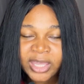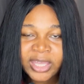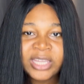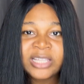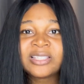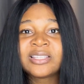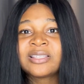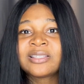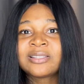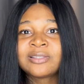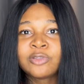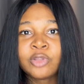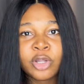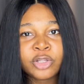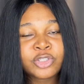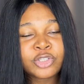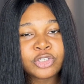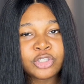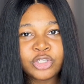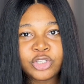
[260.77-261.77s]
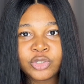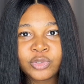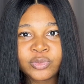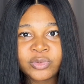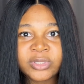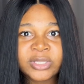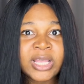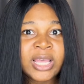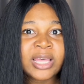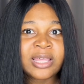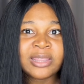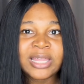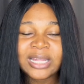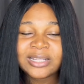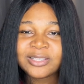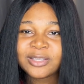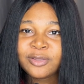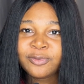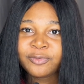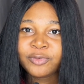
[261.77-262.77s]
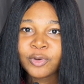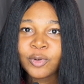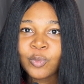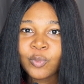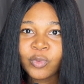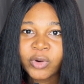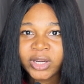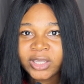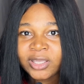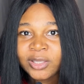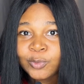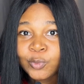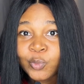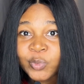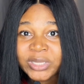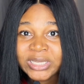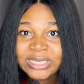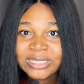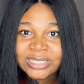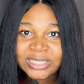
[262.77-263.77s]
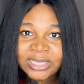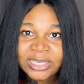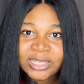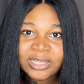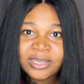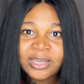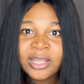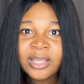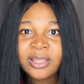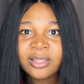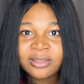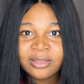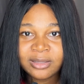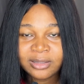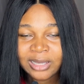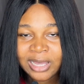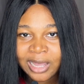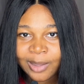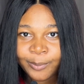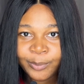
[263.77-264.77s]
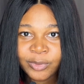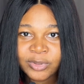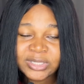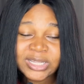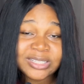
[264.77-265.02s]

it is not news that if you're working within the campus,